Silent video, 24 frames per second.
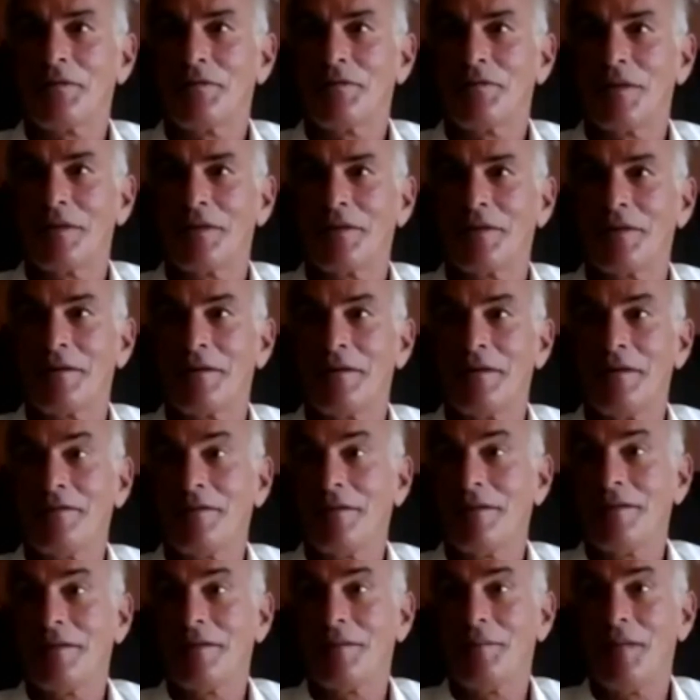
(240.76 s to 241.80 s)
figure,
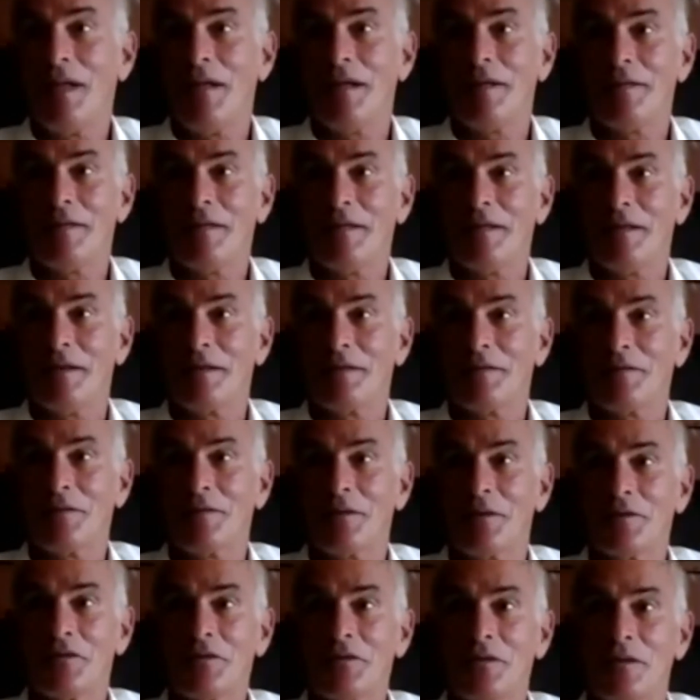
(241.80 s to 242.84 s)
even the pantheon of
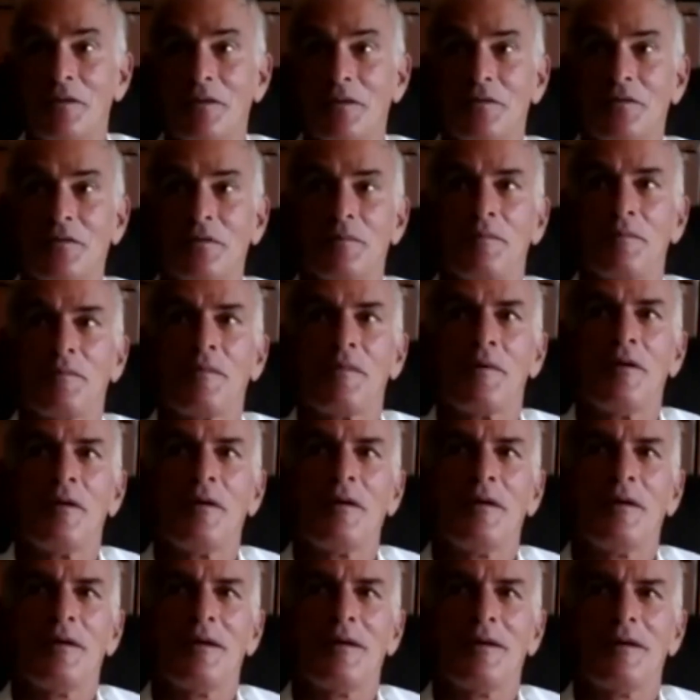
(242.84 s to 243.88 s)
socialism,
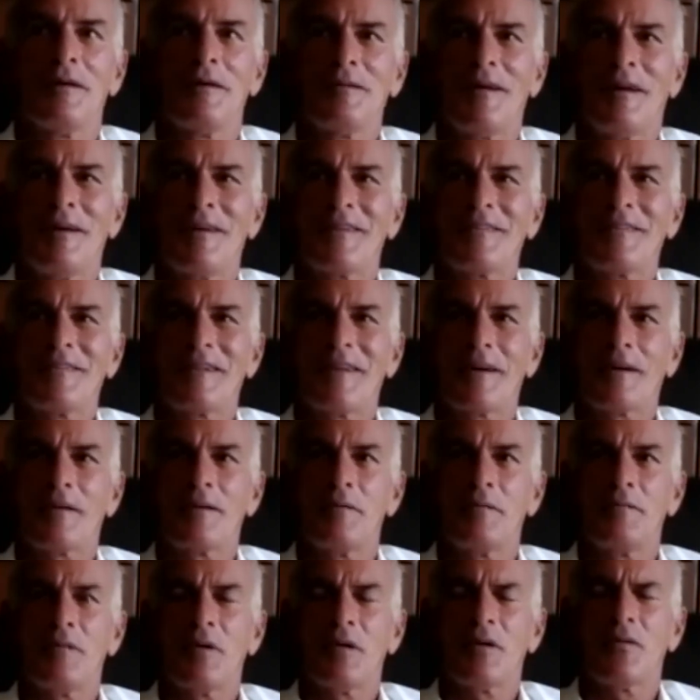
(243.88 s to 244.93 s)
uh, not exactly
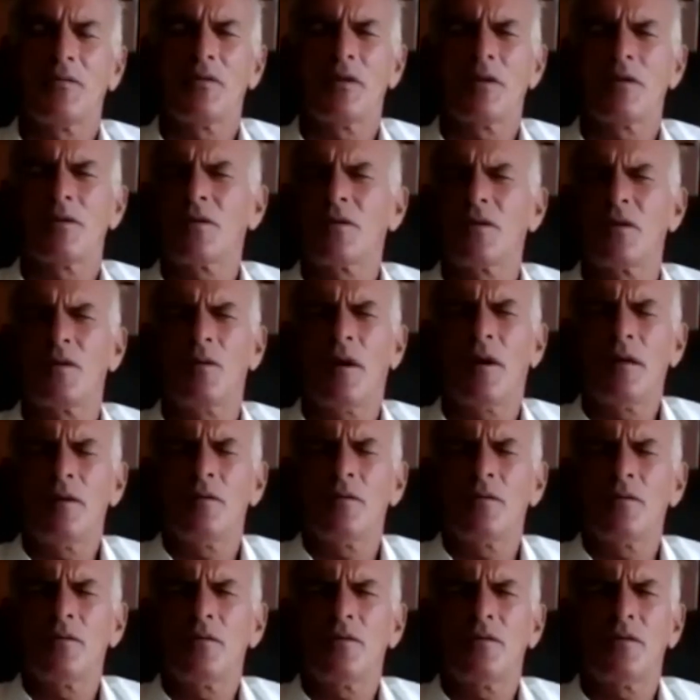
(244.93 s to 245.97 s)
a big figure. So I
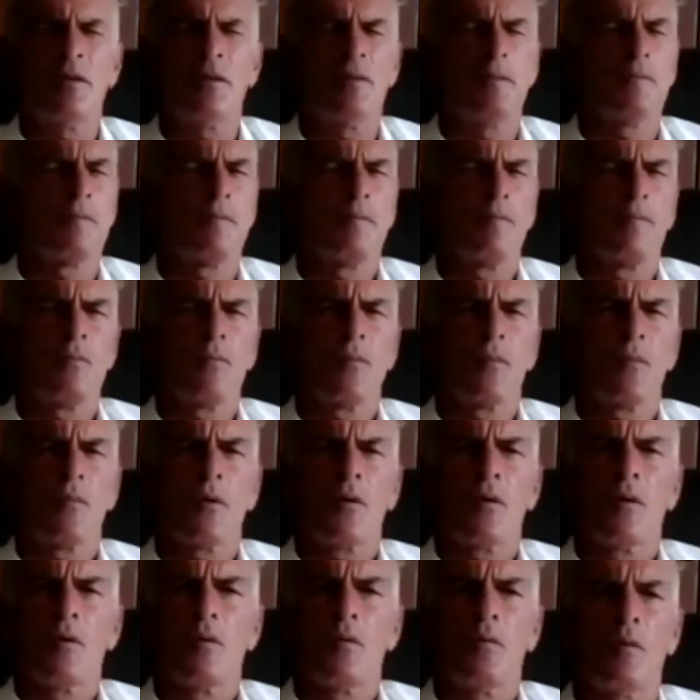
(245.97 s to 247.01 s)
don't see
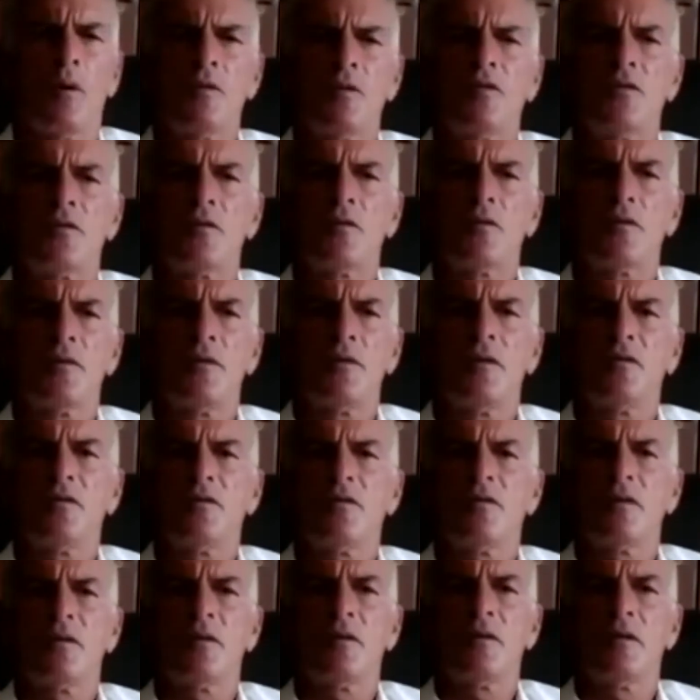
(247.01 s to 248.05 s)
what's the
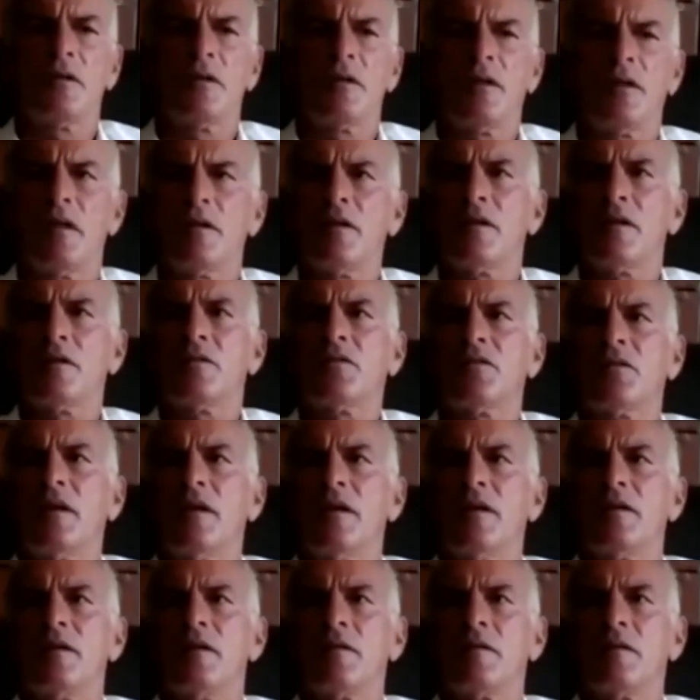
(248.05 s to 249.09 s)
reason to get
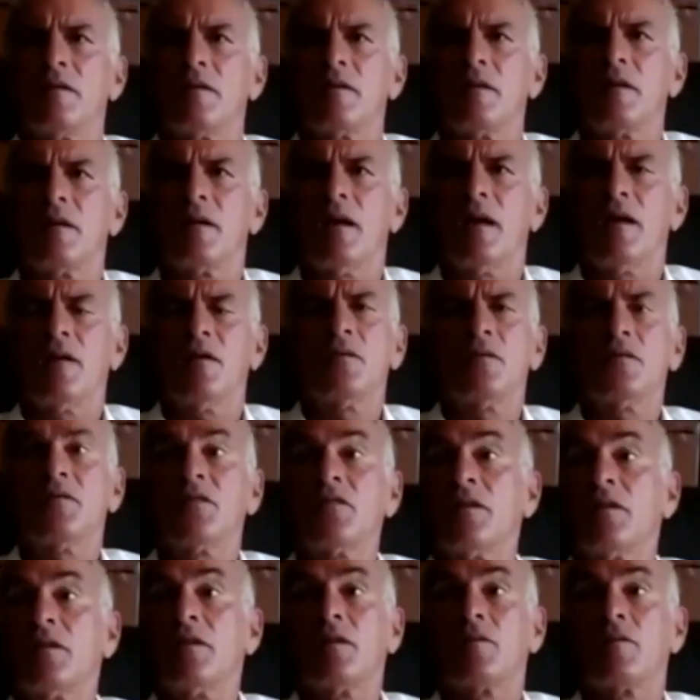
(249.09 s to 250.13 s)
excited. I don't
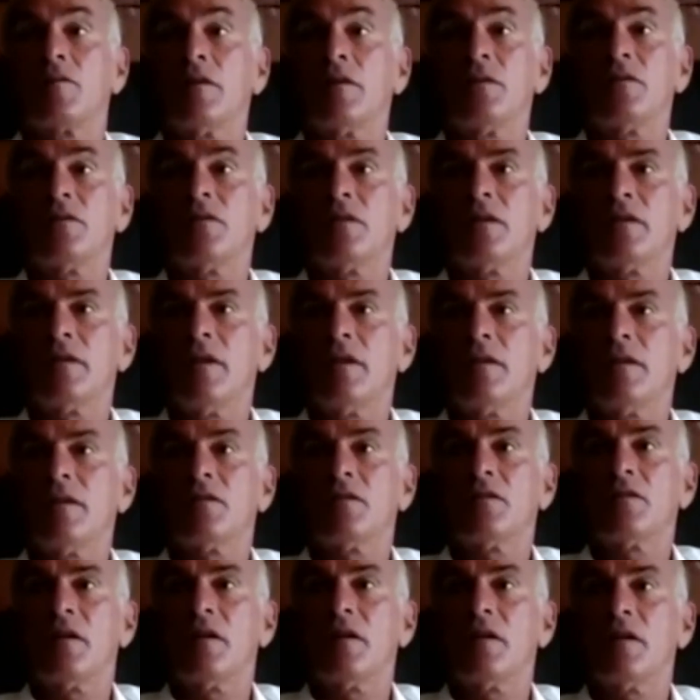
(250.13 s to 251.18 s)
see the reason to get
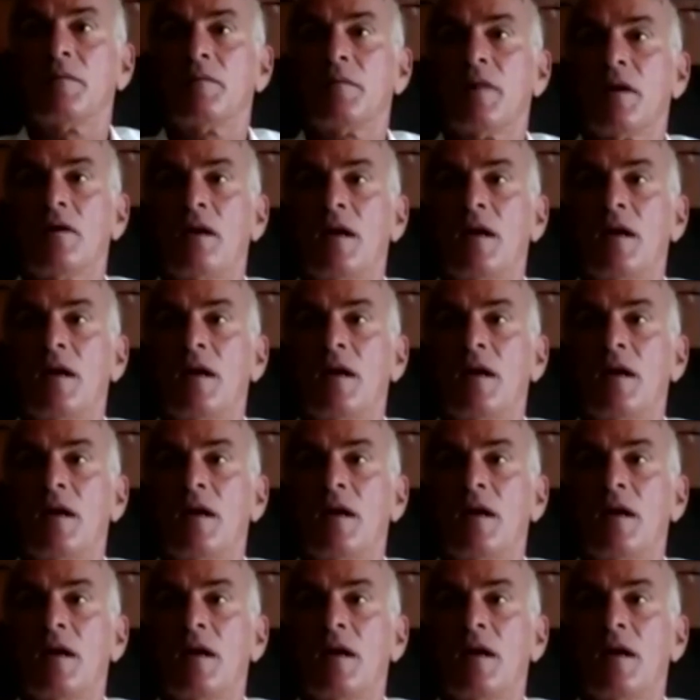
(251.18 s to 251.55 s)
excited about